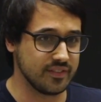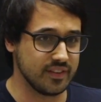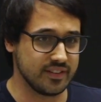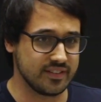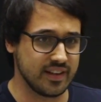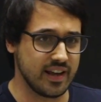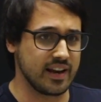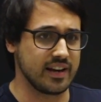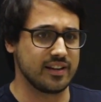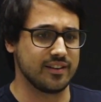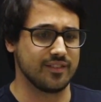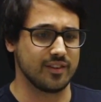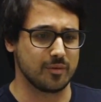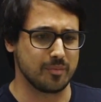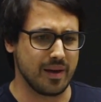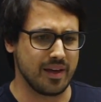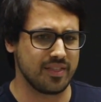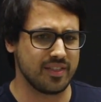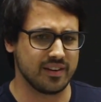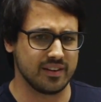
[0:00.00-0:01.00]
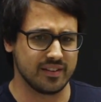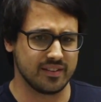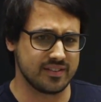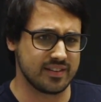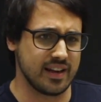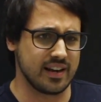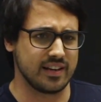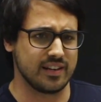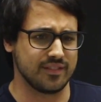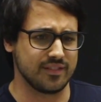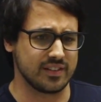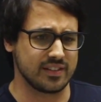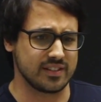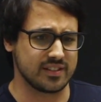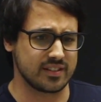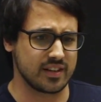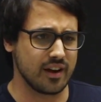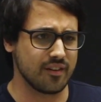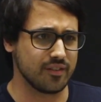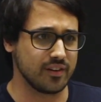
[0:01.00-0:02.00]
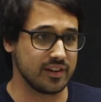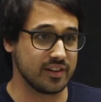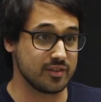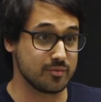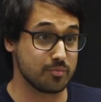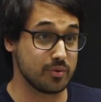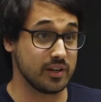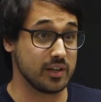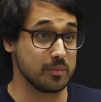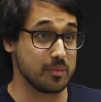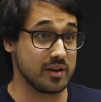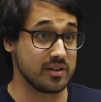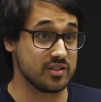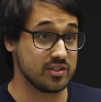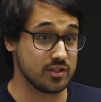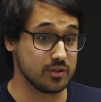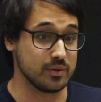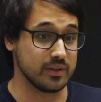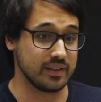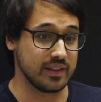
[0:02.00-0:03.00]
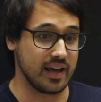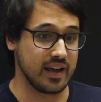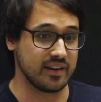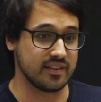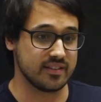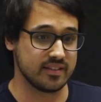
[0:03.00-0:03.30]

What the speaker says: the scientific method and scientific discovery, is pretty much doing that.